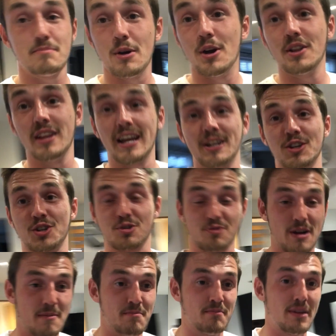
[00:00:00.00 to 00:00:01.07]
burnt like a
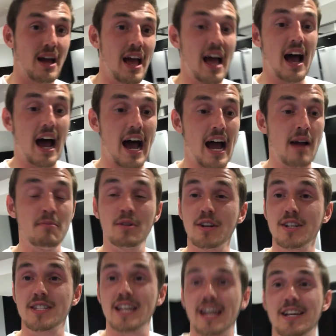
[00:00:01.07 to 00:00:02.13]
shrimp, I'm
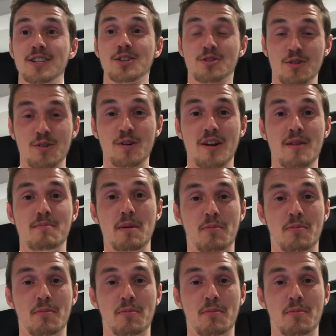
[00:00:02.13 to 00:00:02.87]
gonna say screw it,